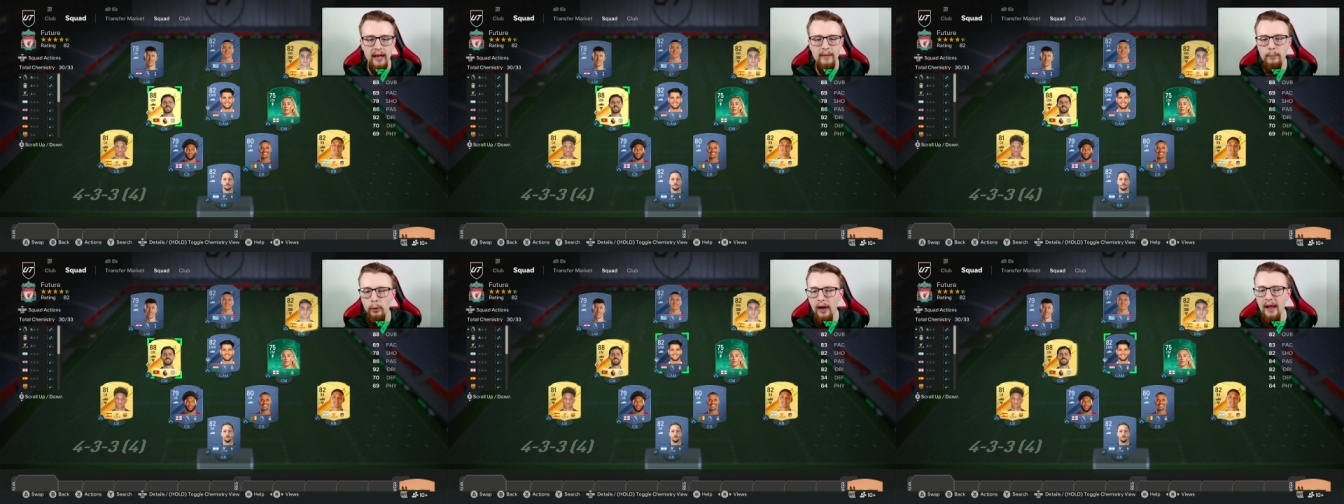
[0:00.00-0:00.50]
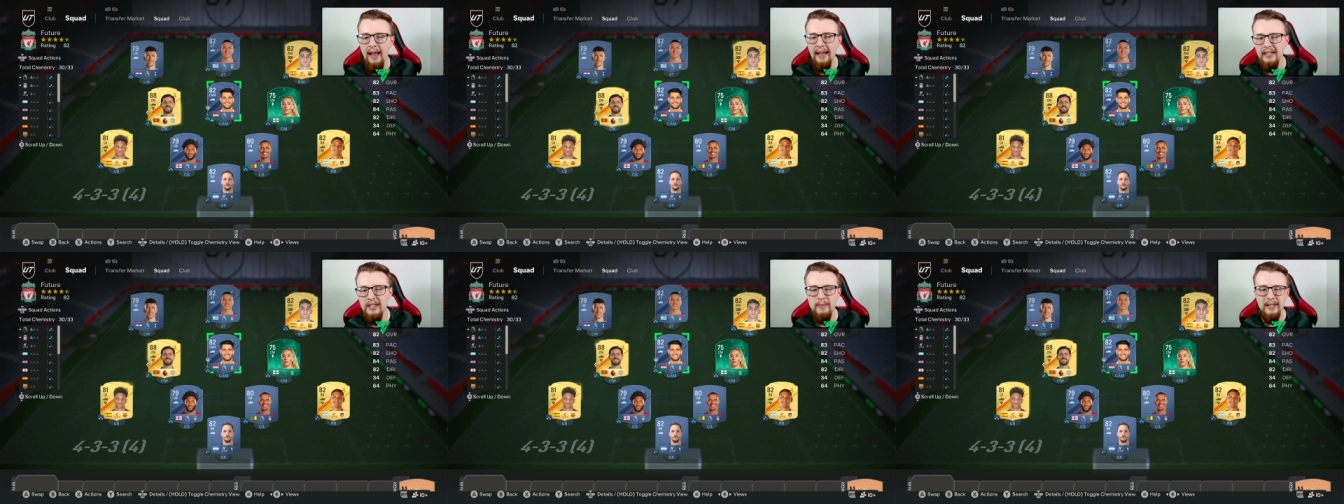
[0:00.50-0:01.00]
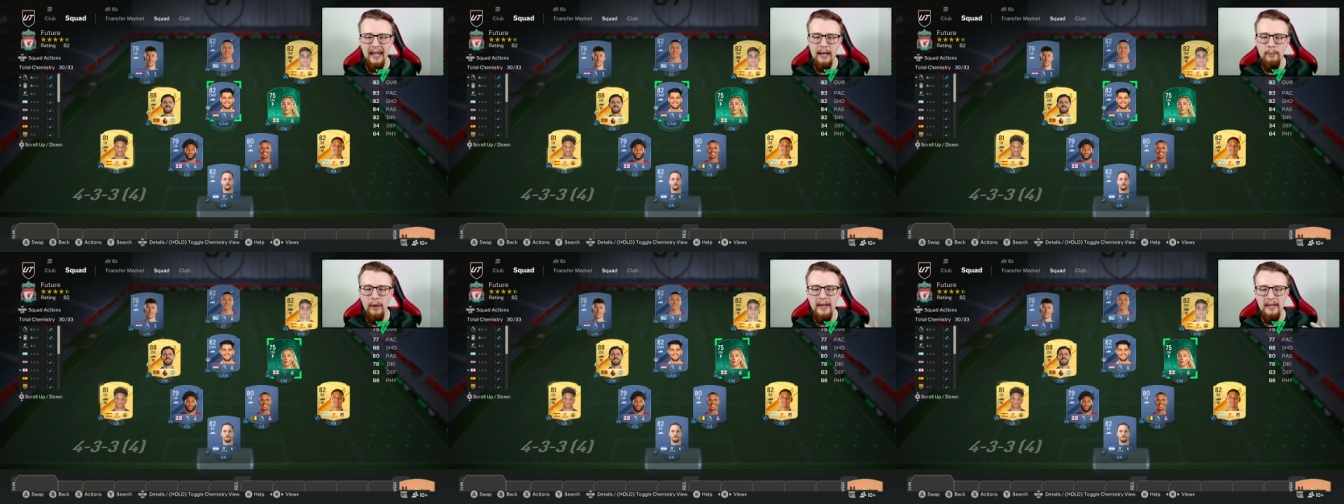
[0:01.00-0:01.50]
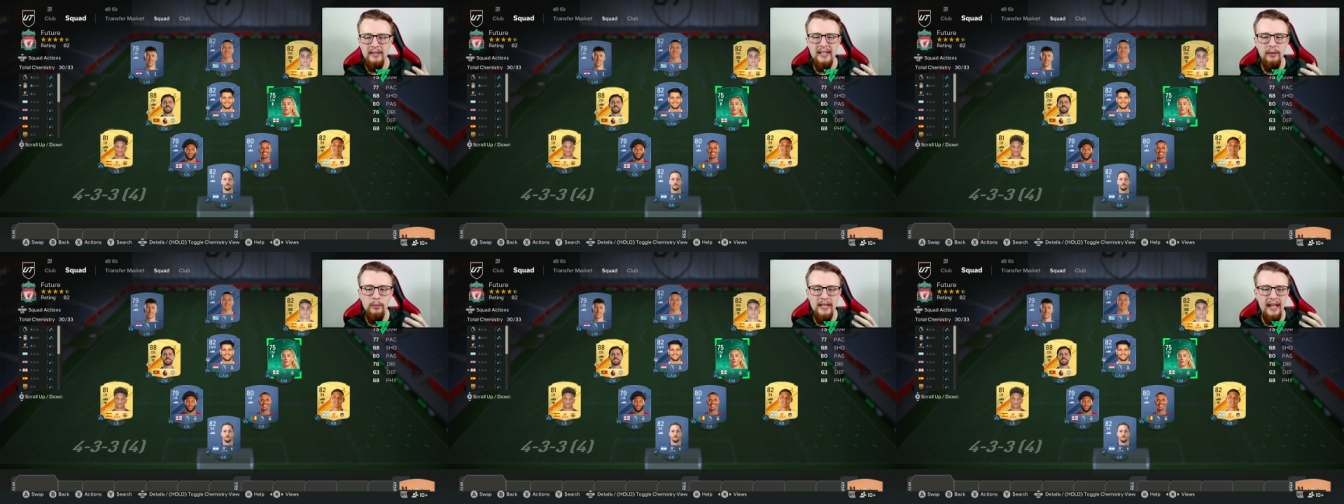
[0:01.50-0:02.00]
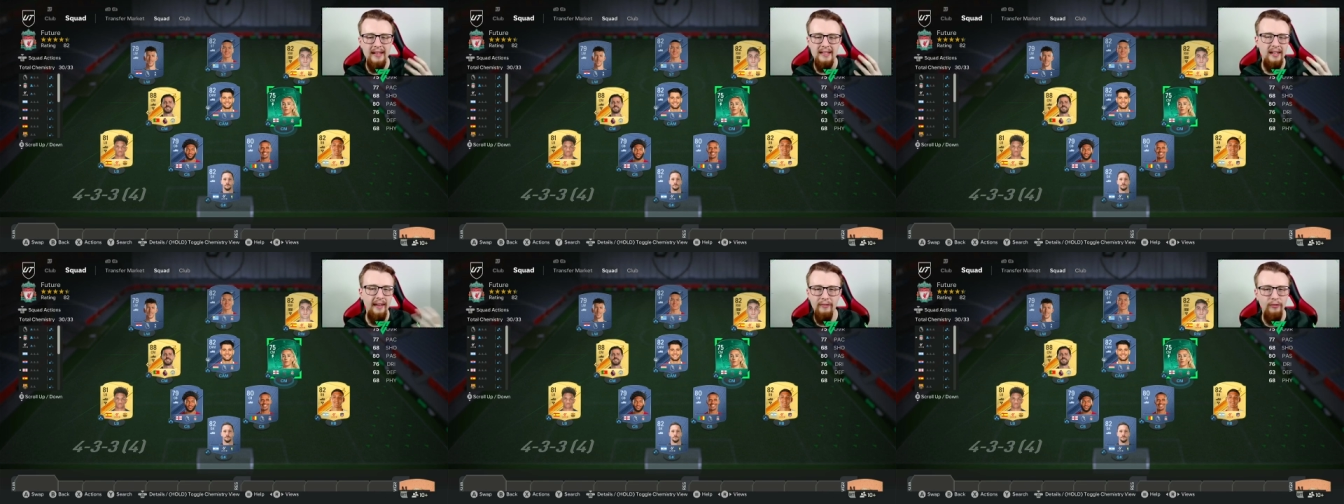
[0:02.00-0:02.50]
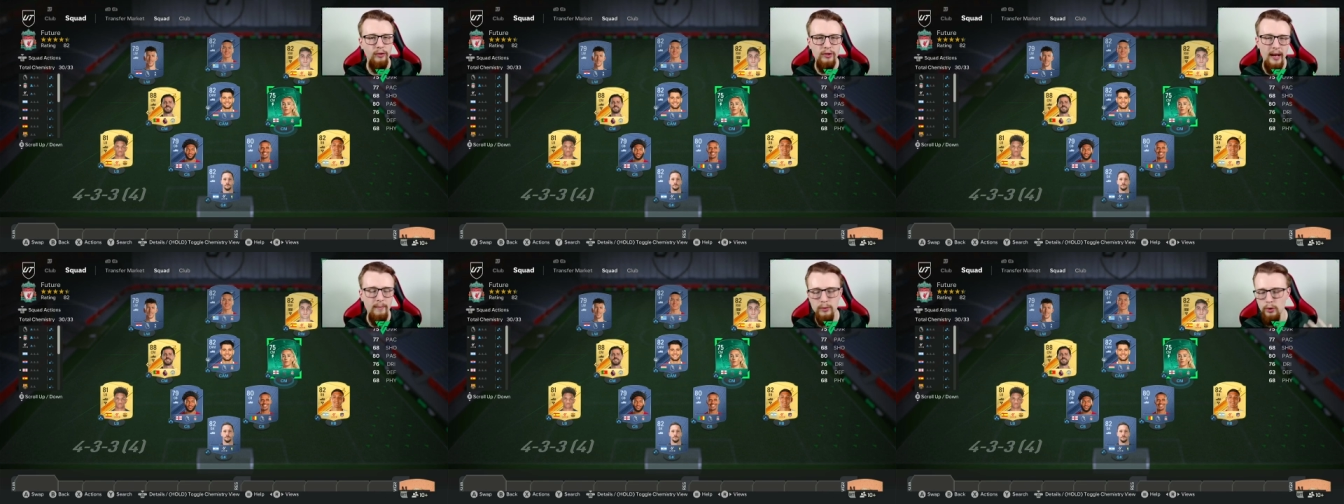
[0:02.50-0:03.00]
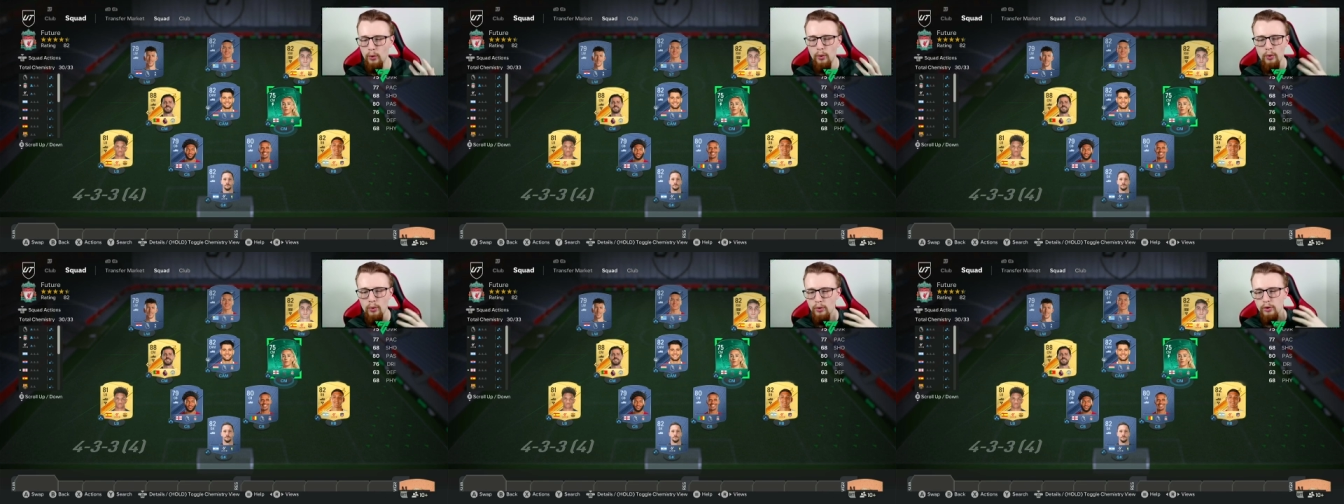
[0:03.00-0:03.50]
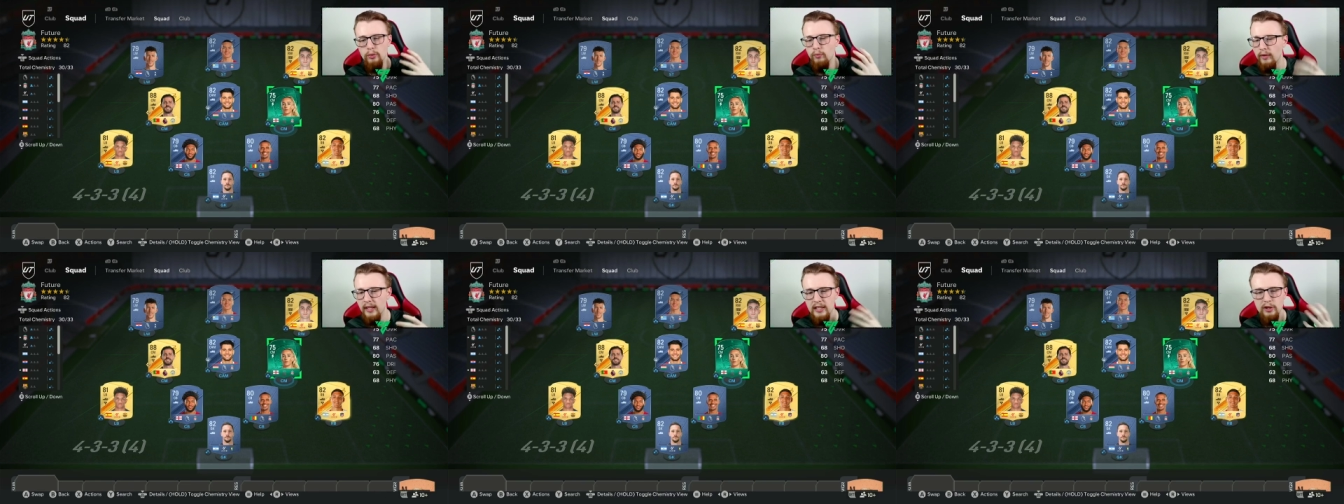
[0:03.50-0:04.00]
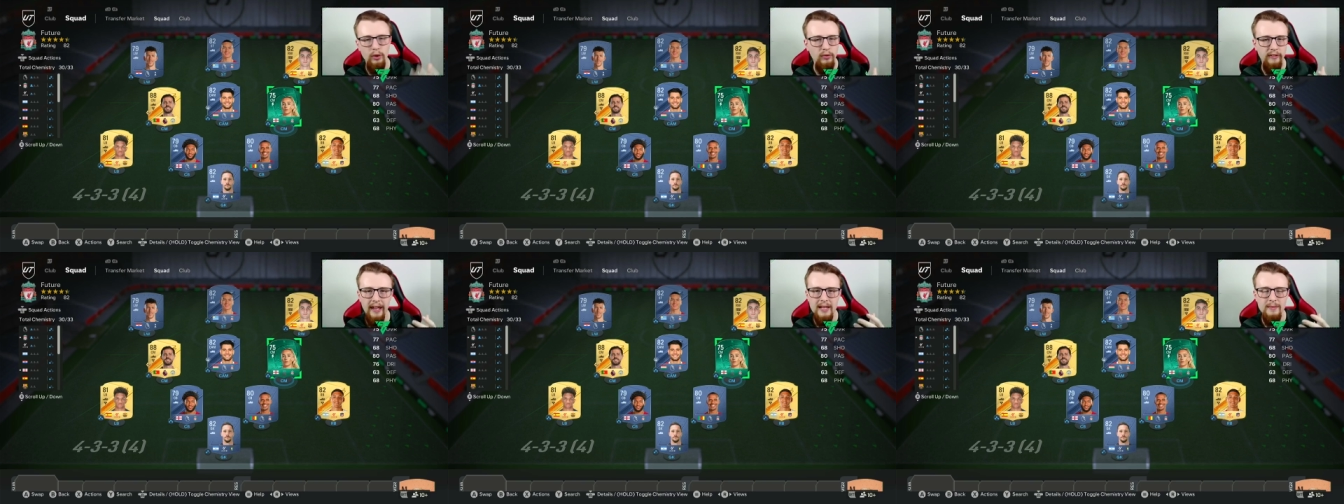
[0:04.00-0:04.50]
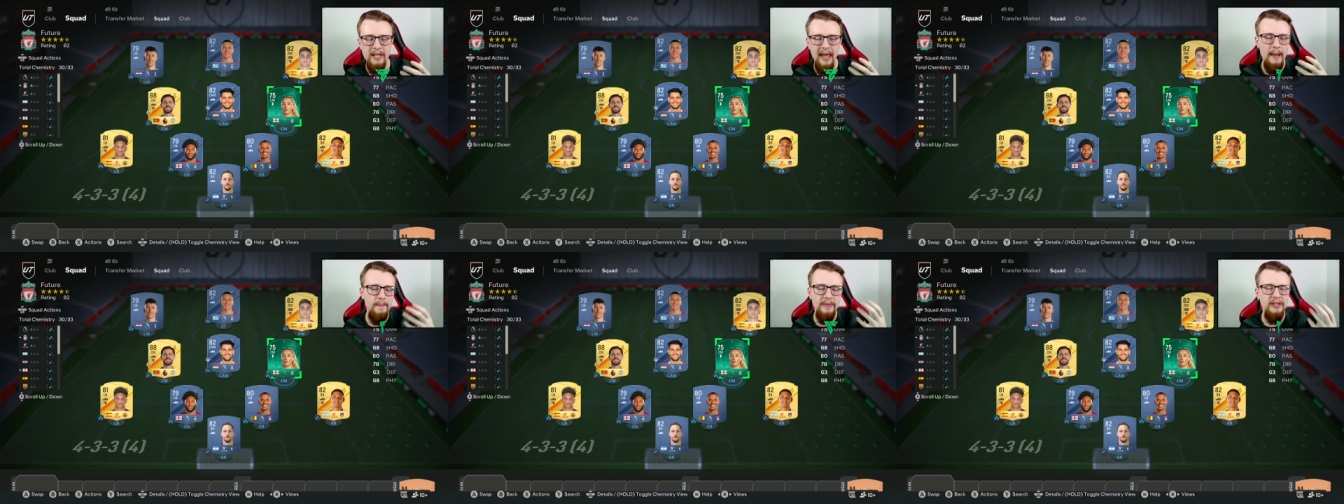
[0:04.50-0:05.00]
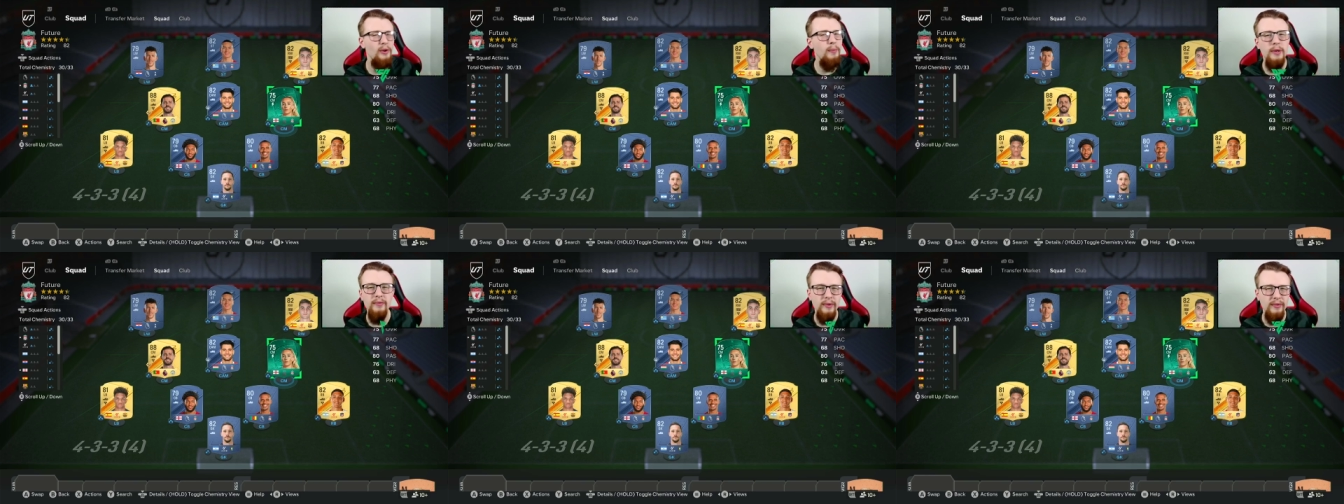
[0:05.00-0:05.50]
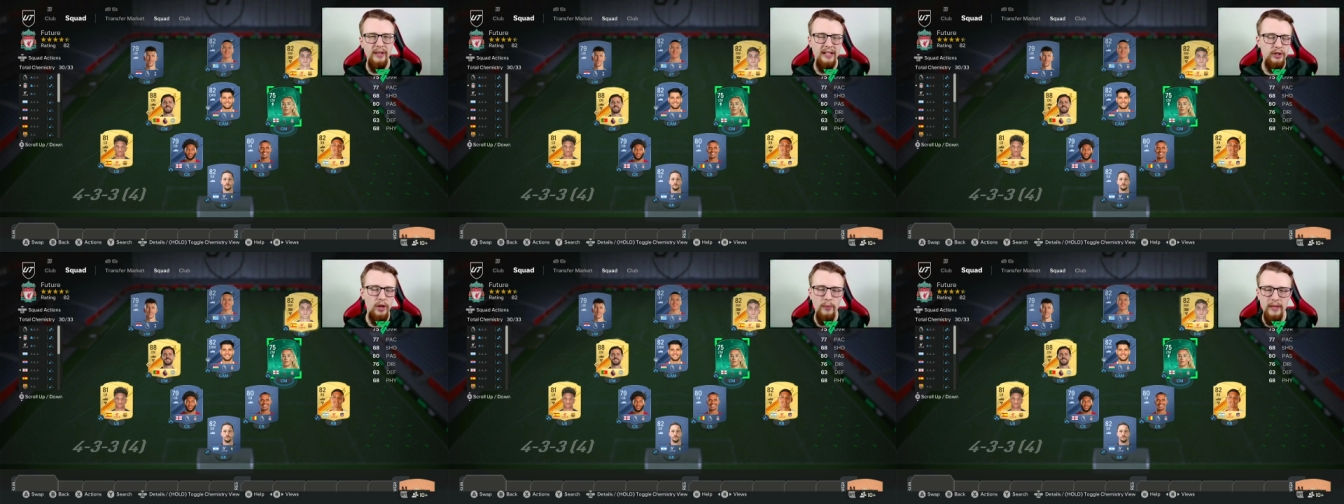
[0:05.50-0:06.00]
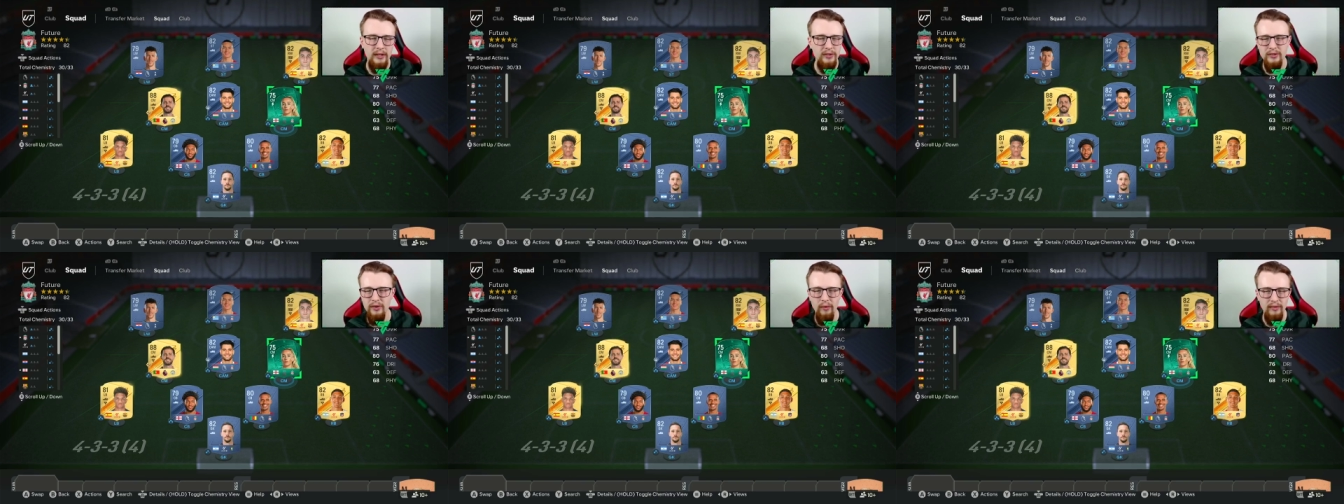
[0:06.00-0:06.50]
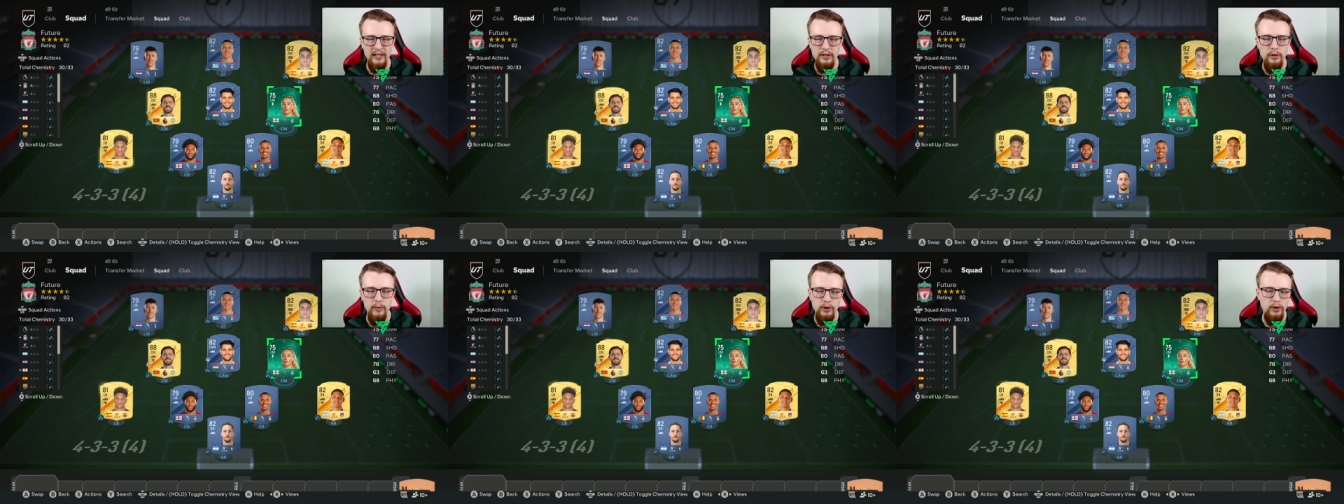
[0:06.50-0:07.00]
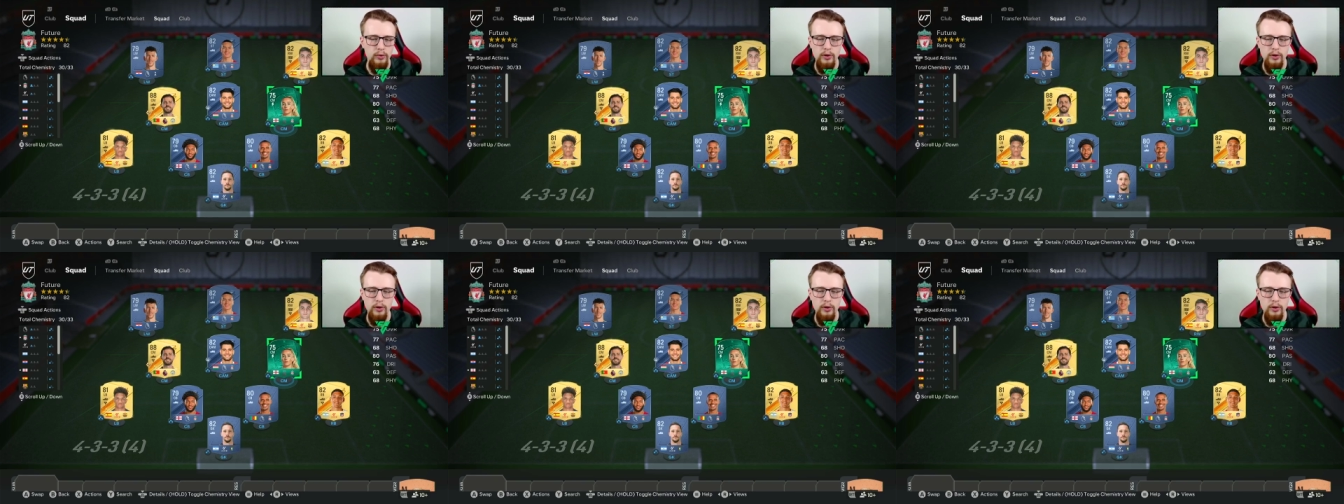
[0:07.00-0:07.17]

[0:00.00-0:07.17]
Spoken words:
But in terms of gameplay, until we get into like foot champs or some really tough games, there's no point in really showing it because there's not really too much to show.